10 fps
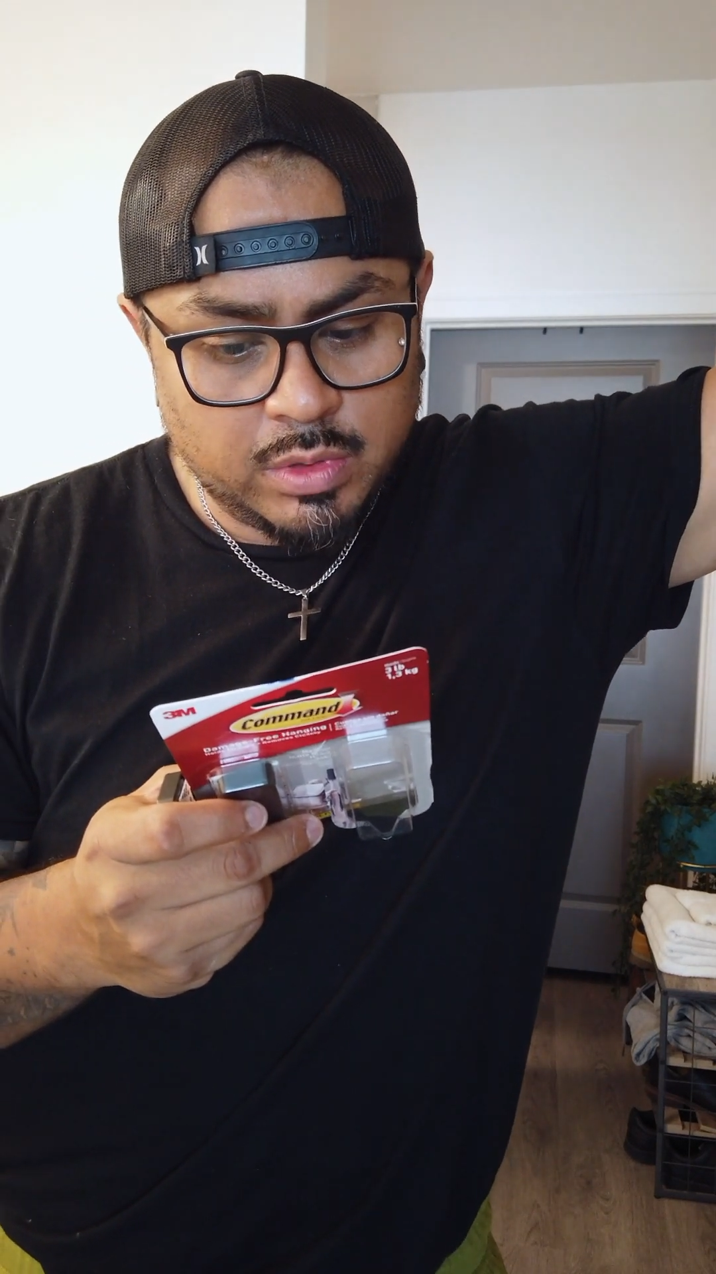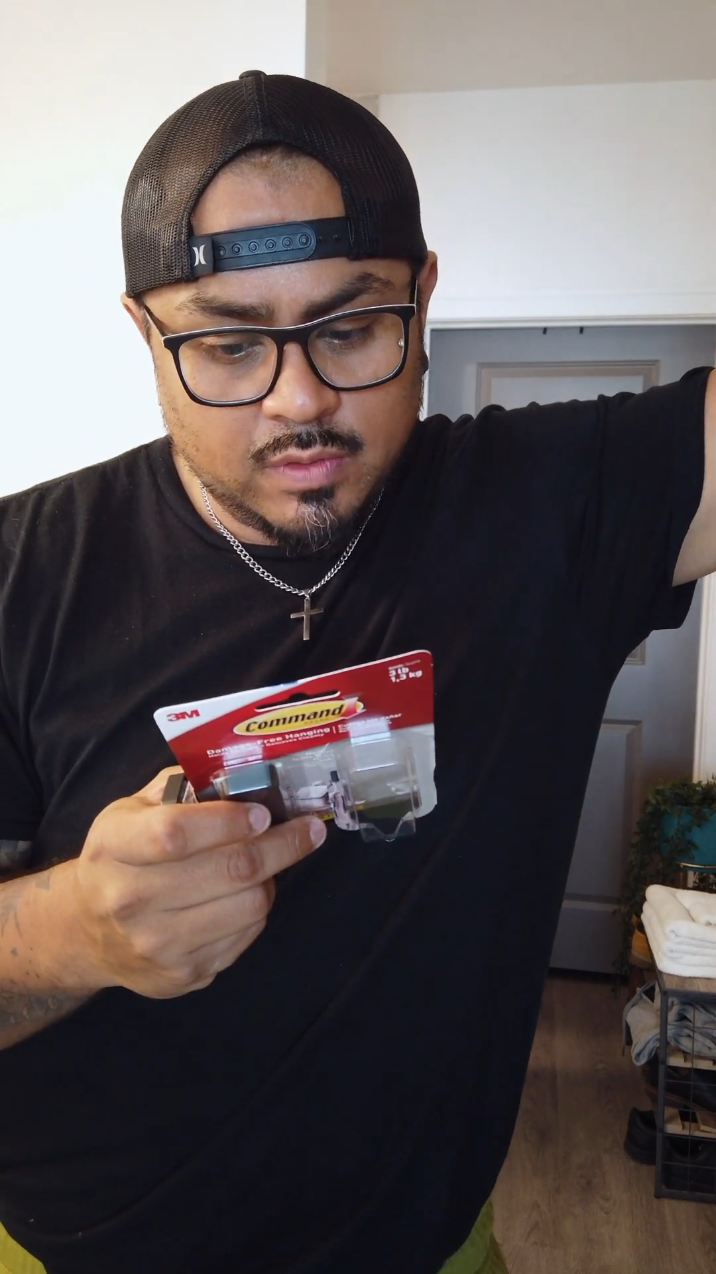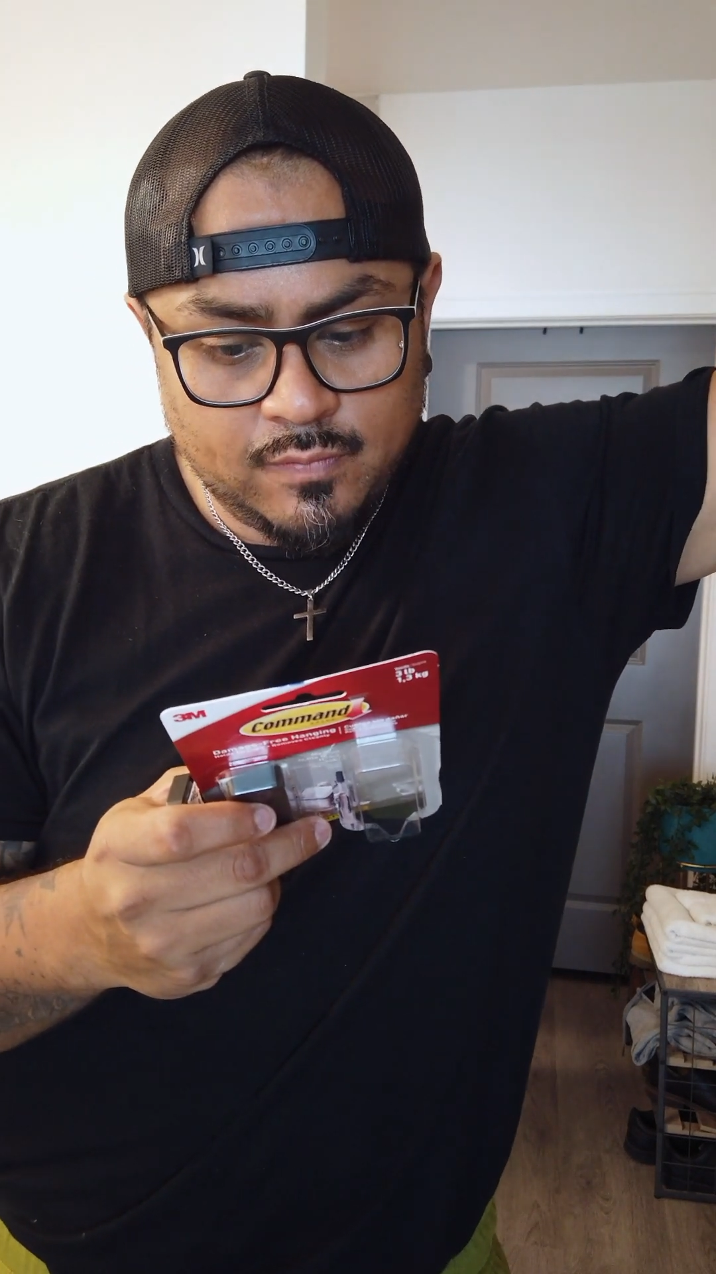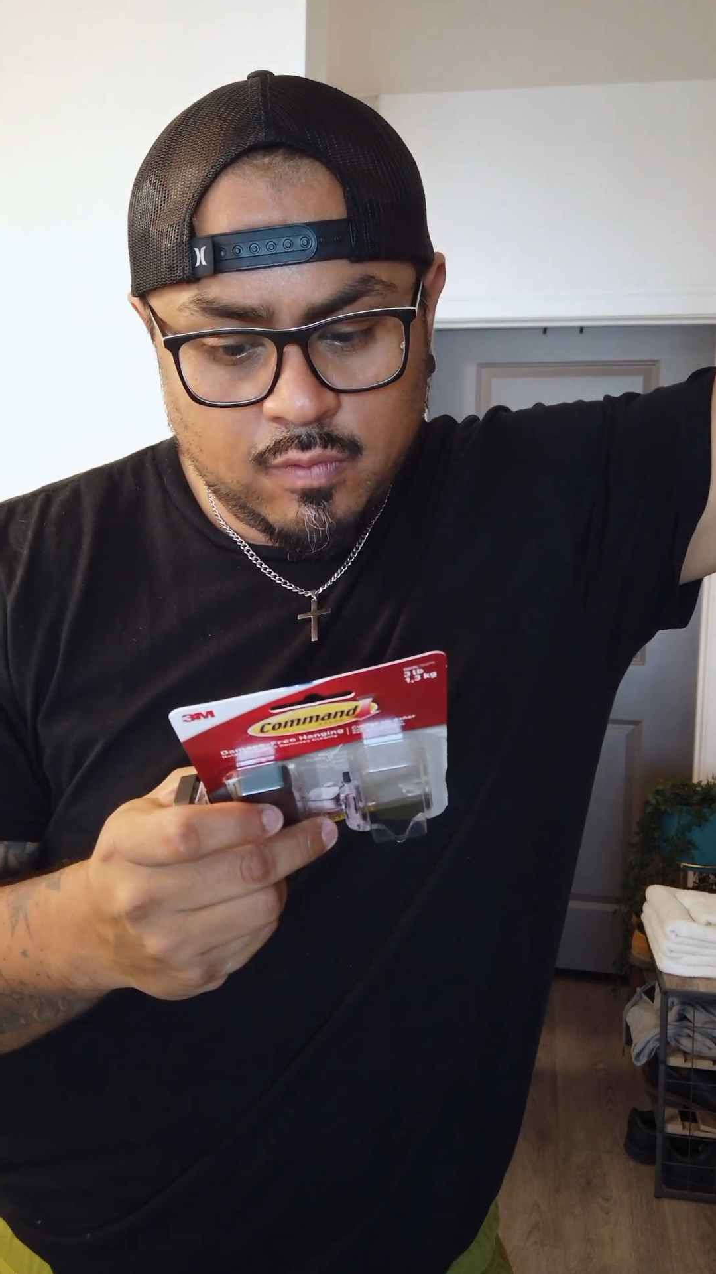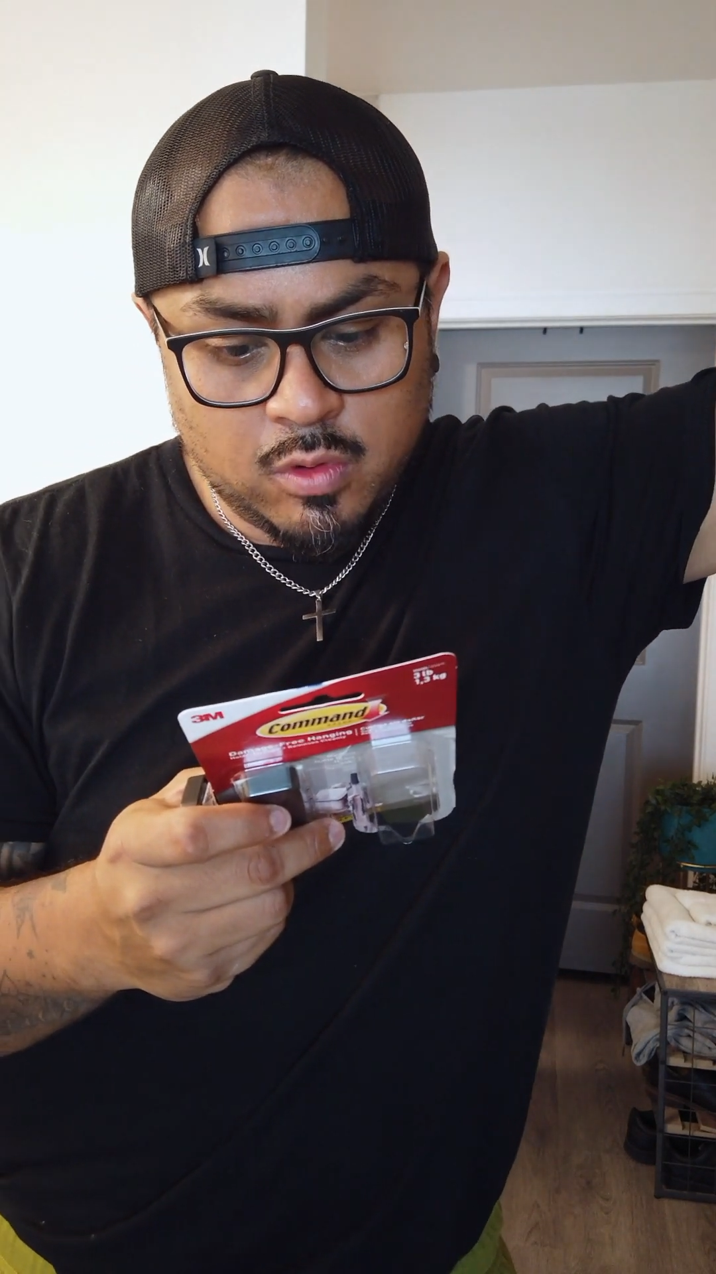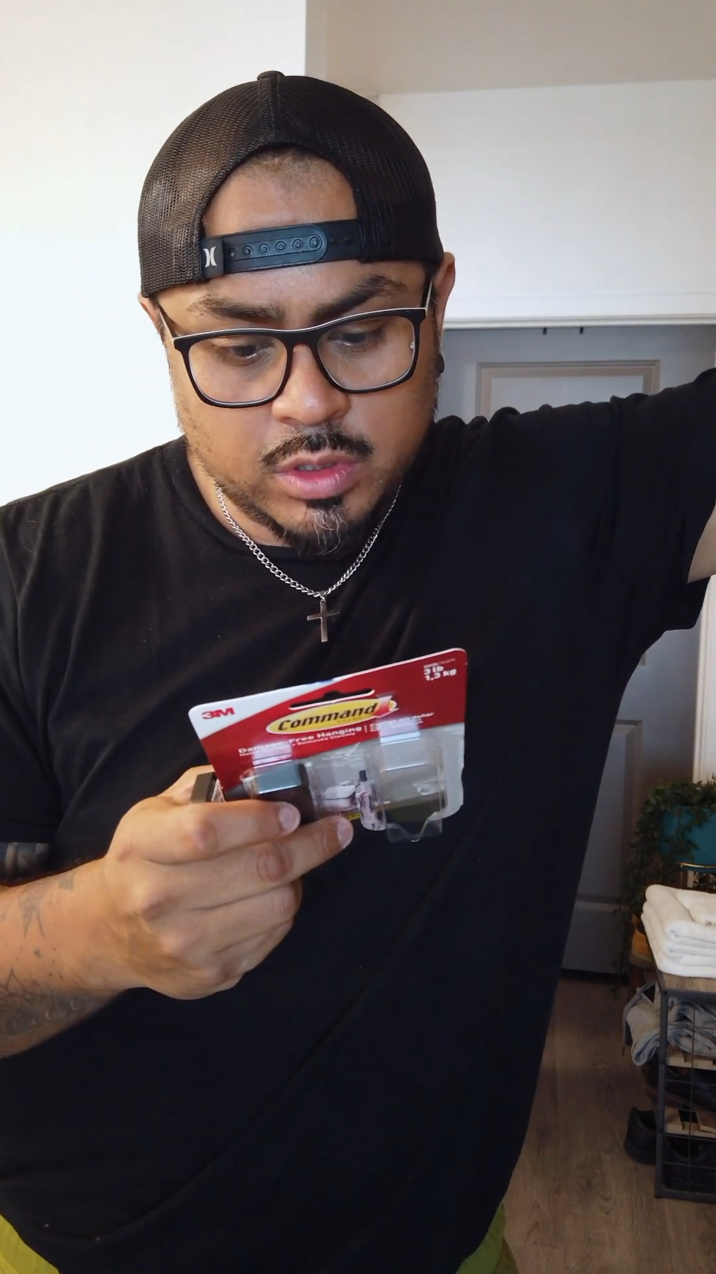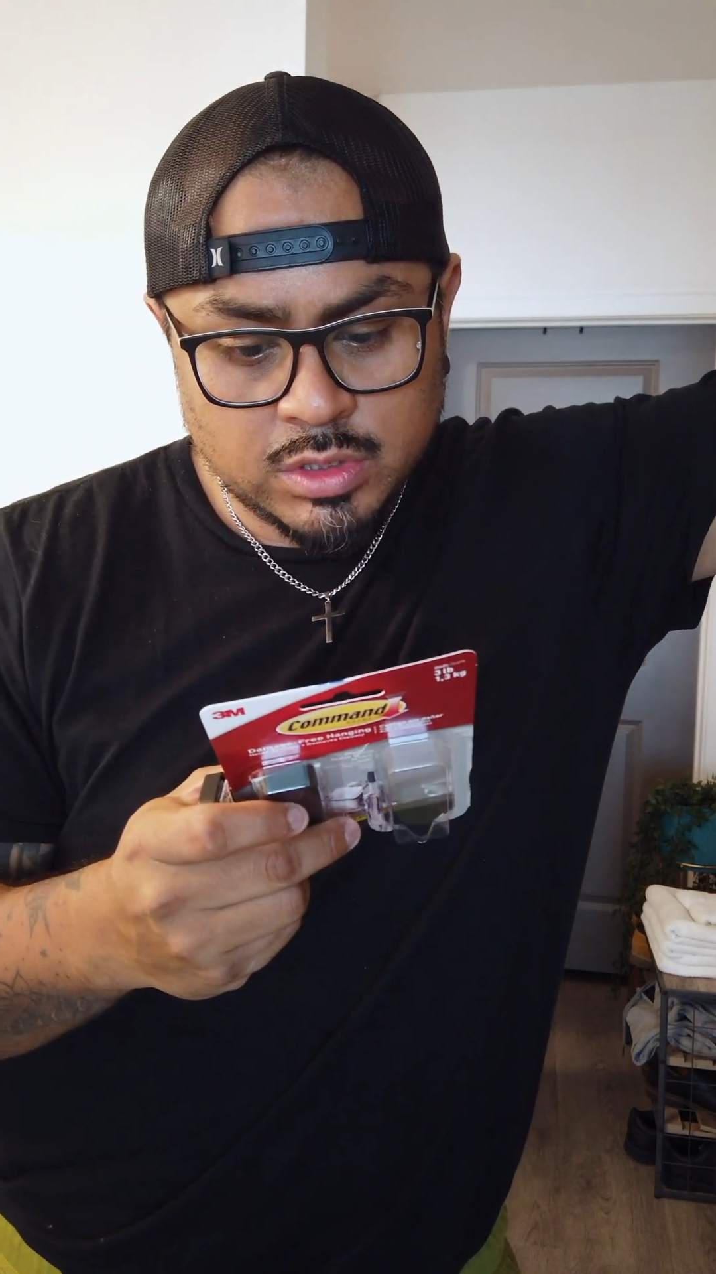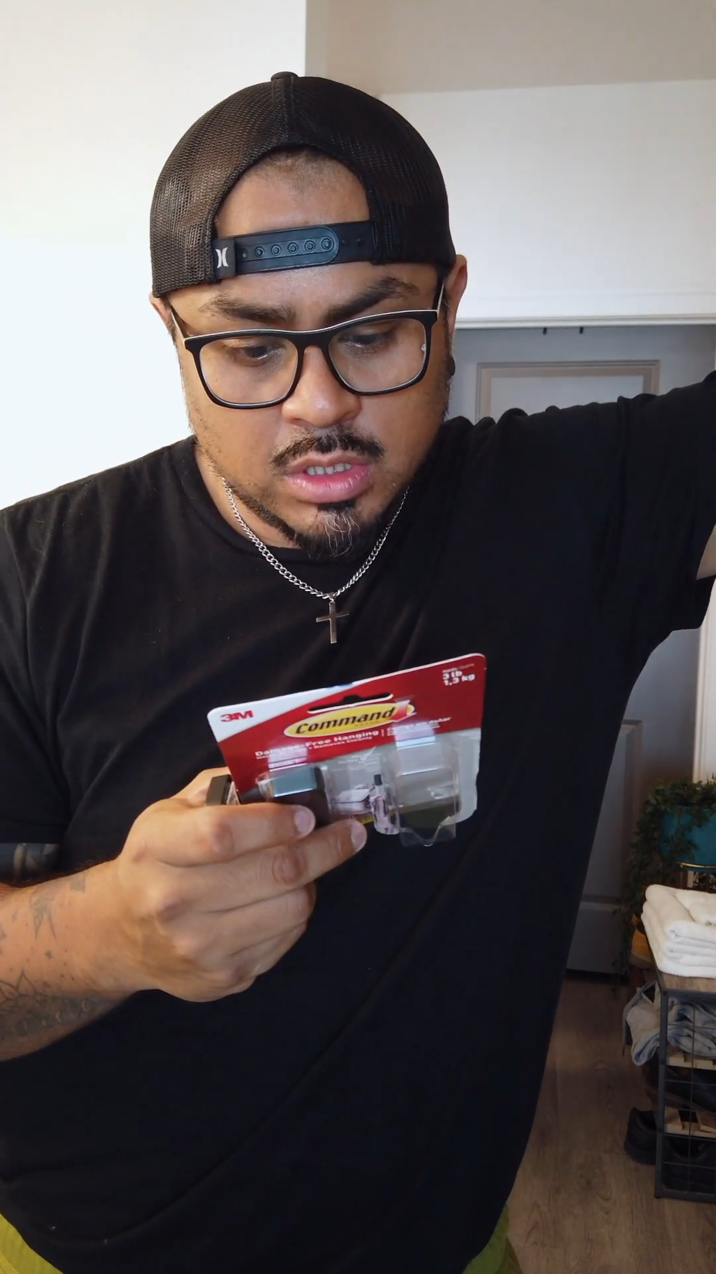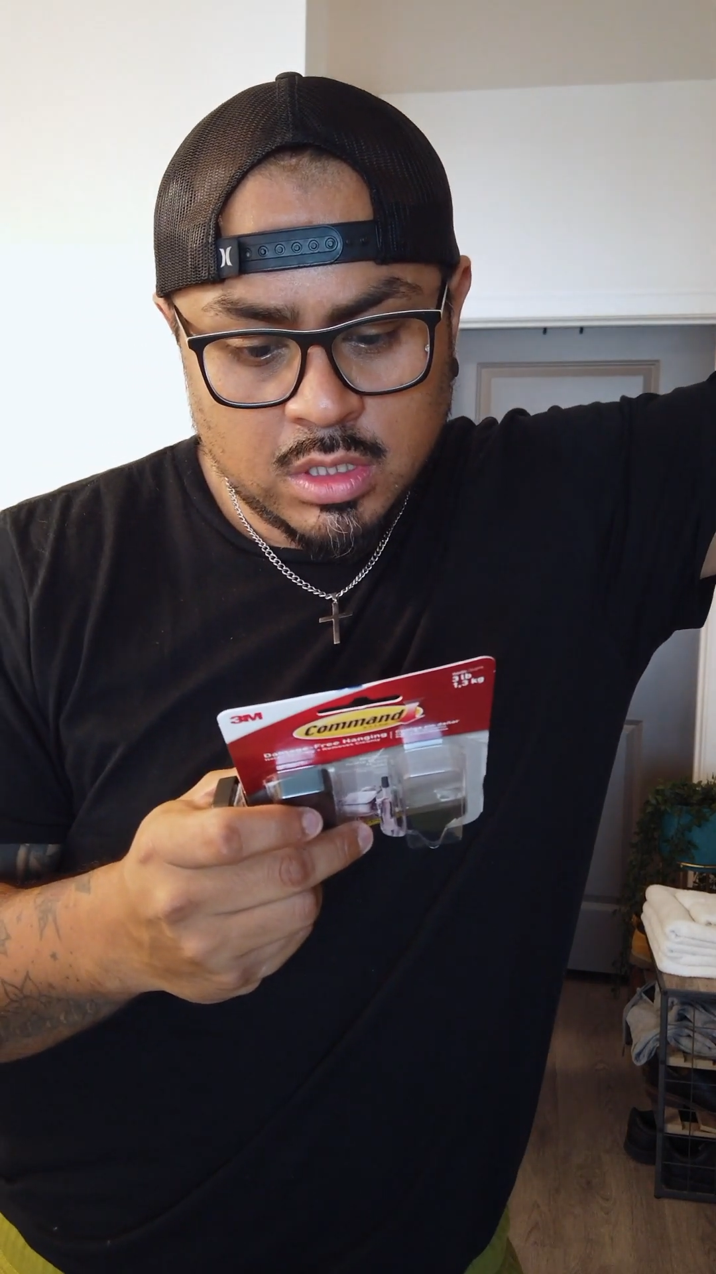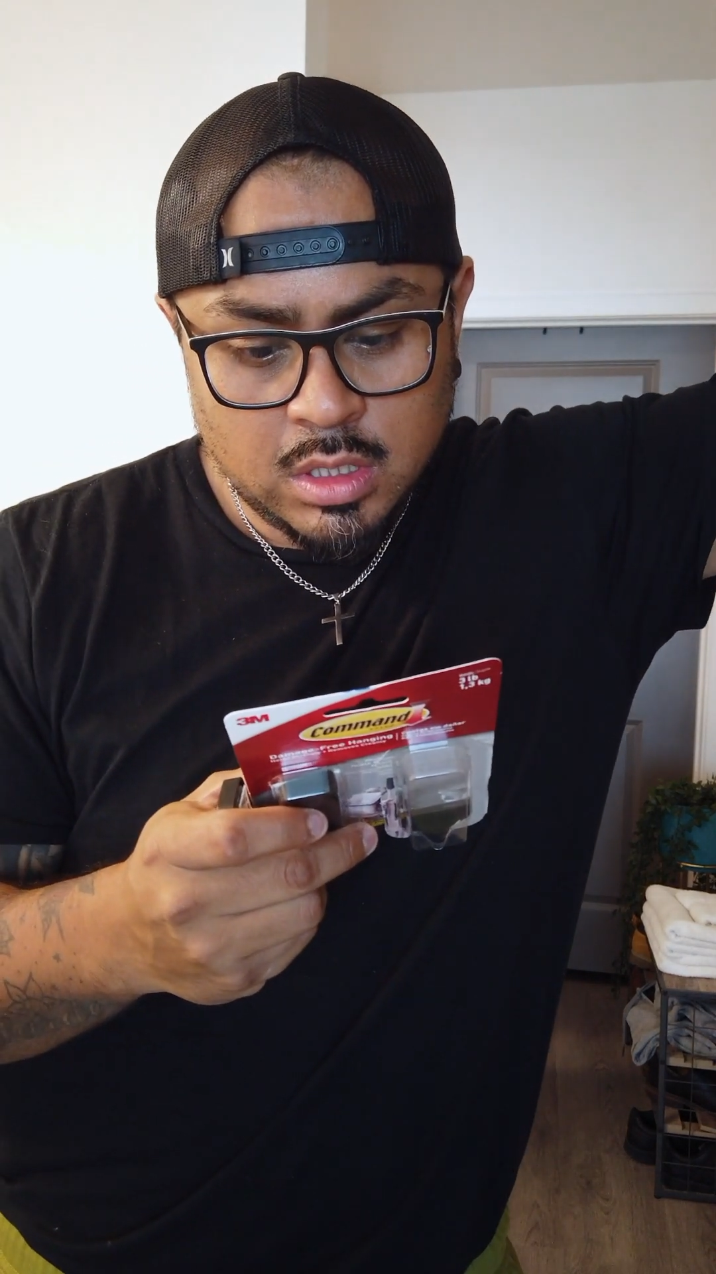reinforce.